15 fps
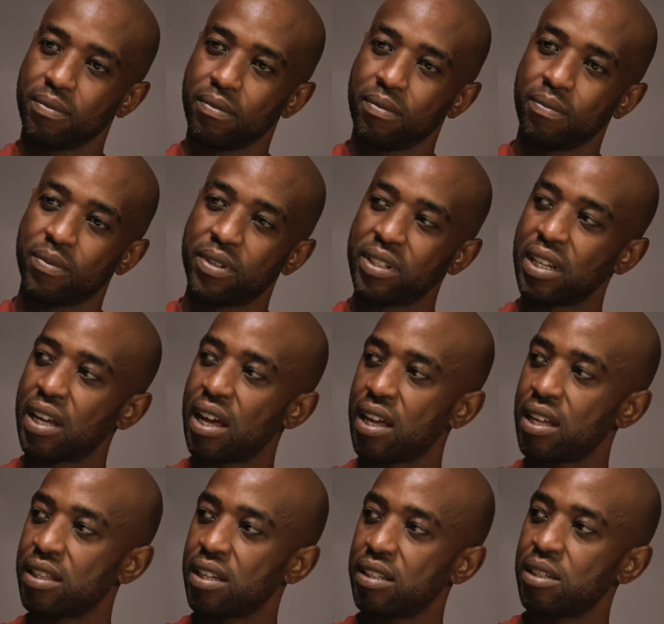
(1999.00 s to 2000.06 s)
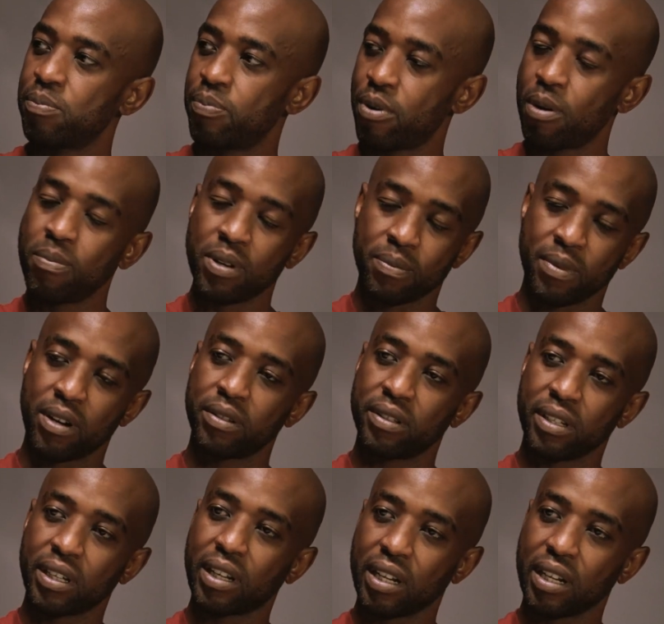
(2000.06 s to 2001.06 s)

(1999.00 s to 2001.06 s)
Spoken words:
Because there's a problem out there.